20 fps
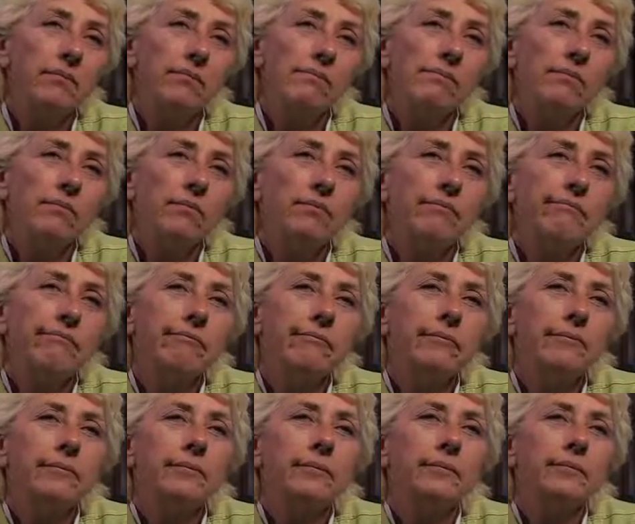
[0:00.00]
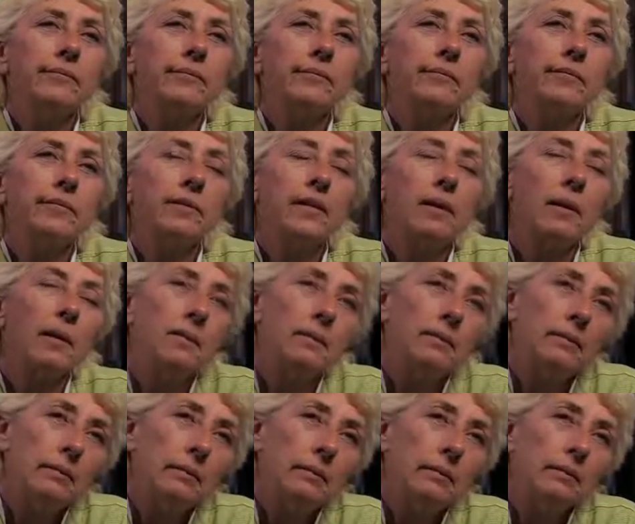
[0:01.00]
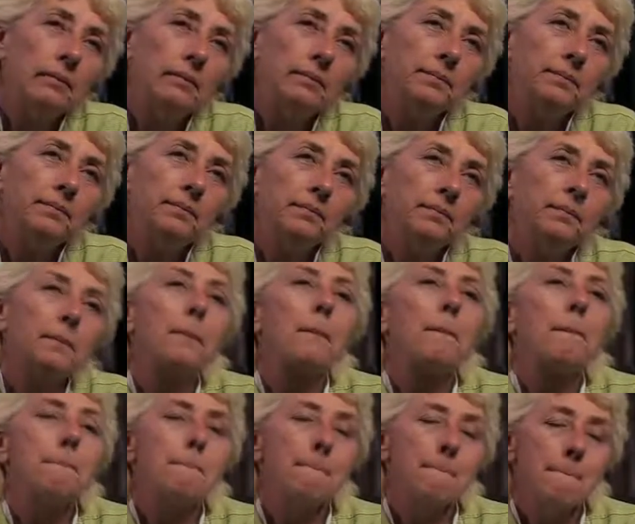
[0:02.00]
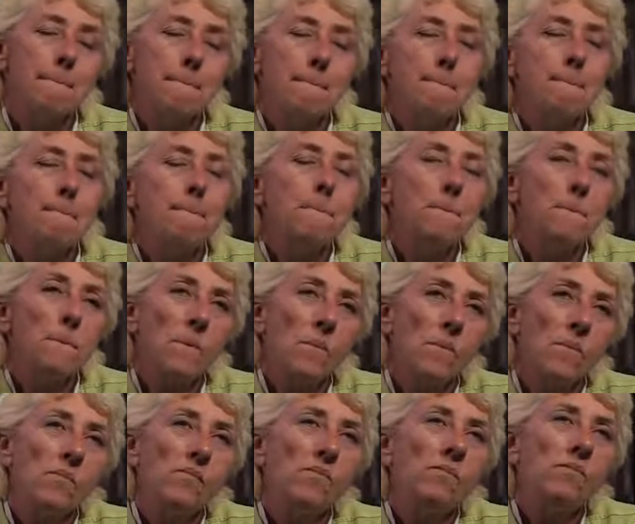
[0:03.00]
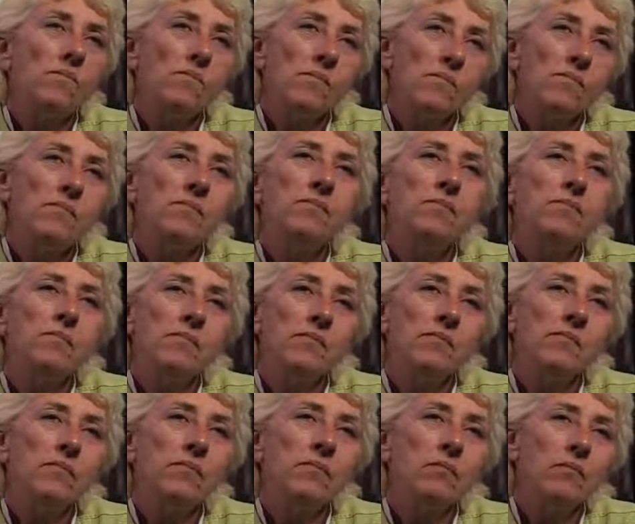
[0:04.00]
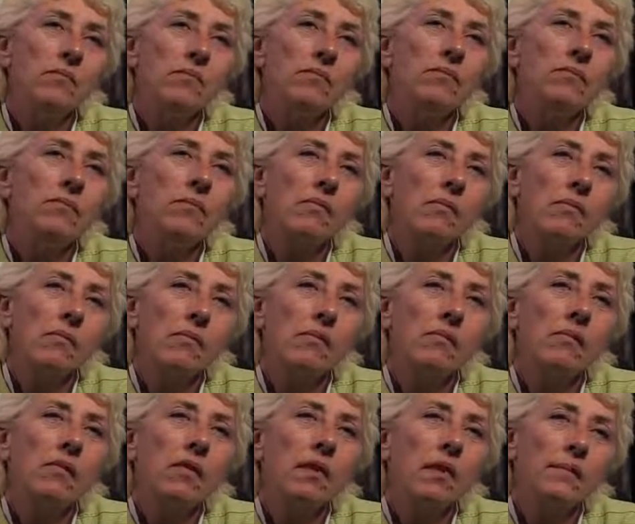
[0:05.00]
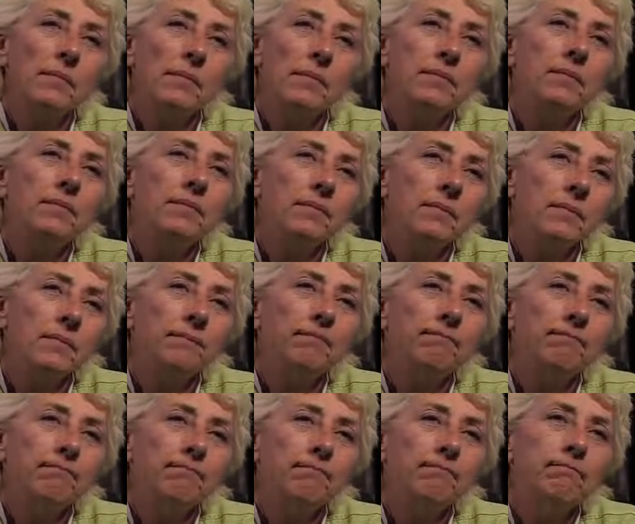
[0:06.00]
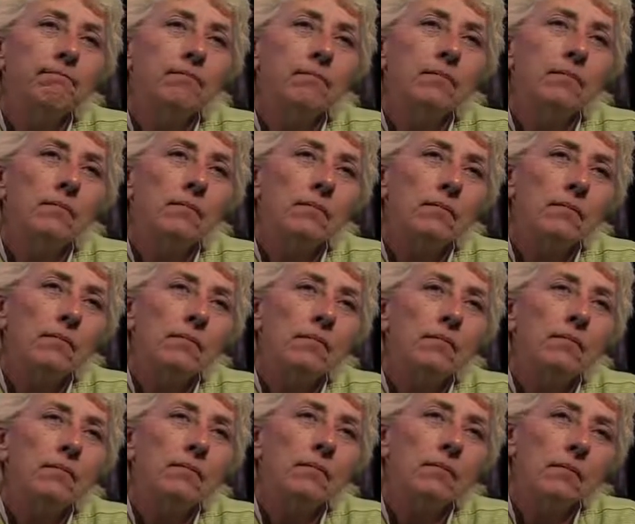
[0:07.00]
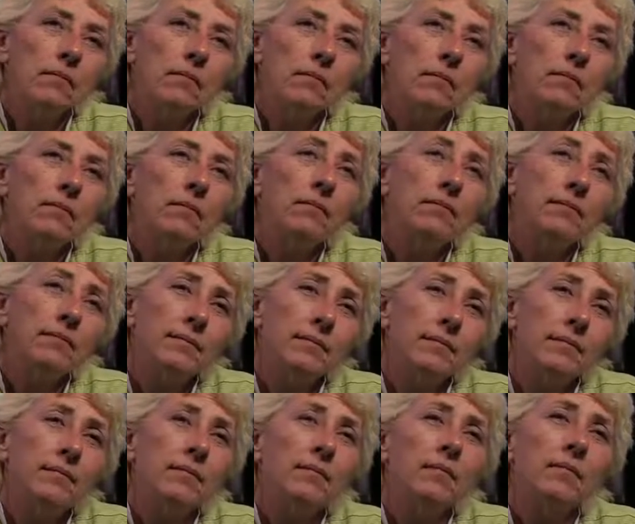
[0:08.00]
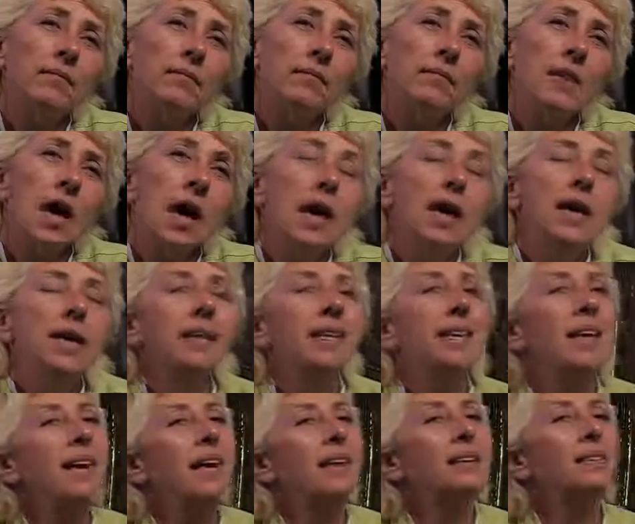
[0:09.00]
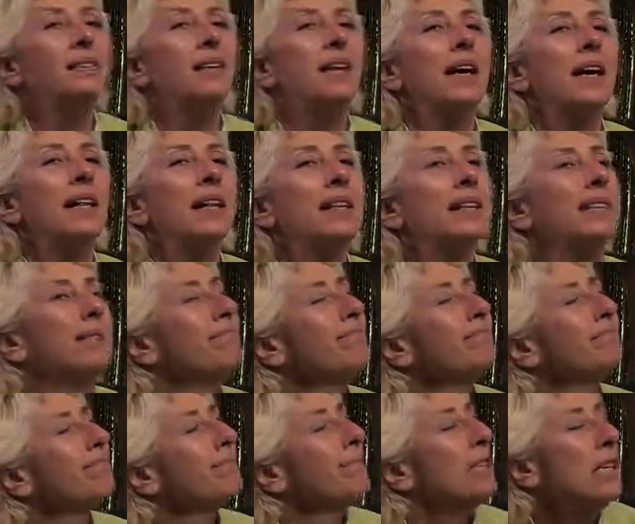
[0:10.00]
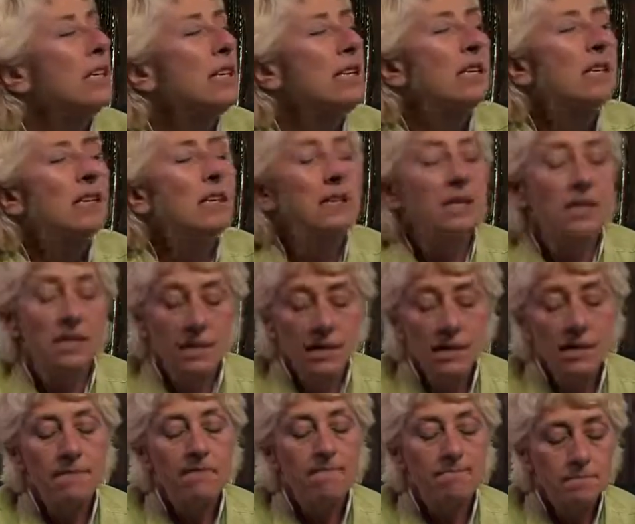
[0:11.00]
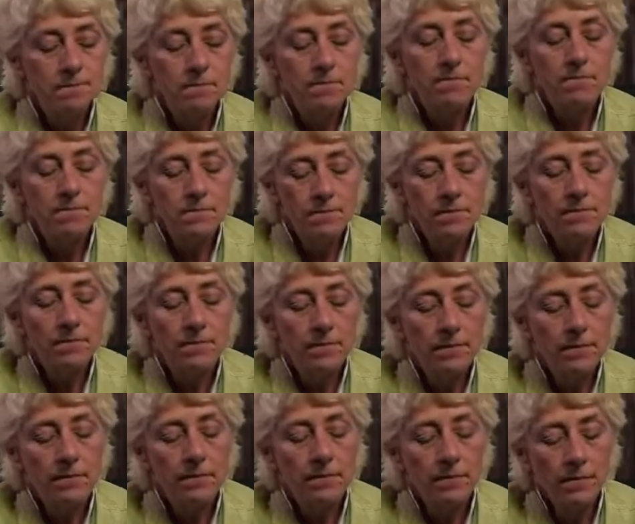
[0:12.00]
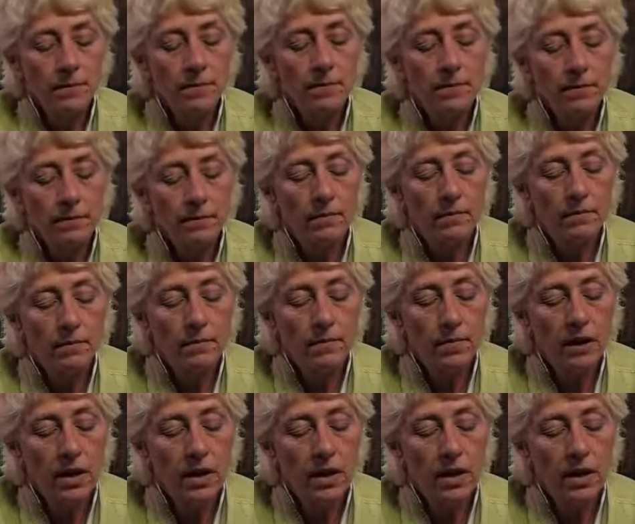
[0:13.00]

The synthetic beings that are being created here, not too far away from here, Germany everything leads back to Germany, and certain houses and grand places in Prussia.